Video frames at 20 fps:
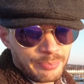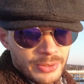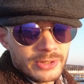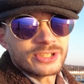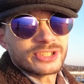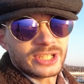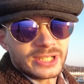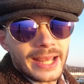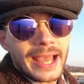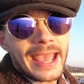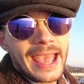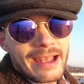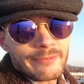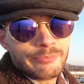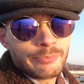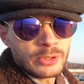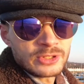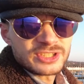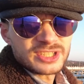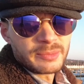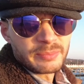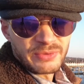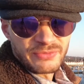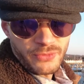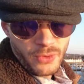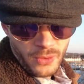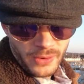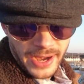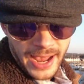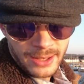push it. I have pushed them
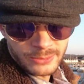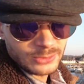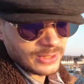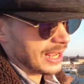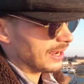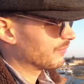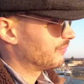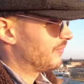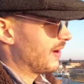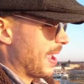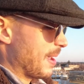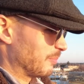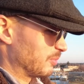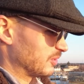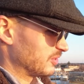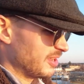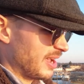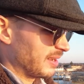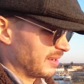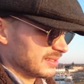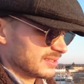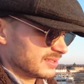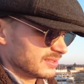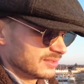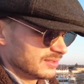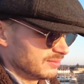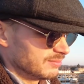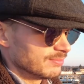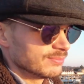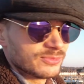before down to like 5%.
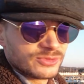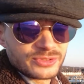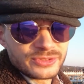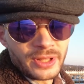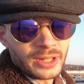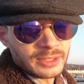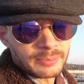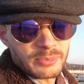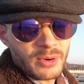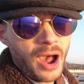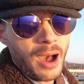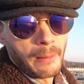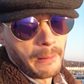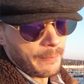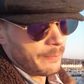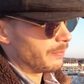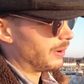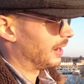It's not a problem,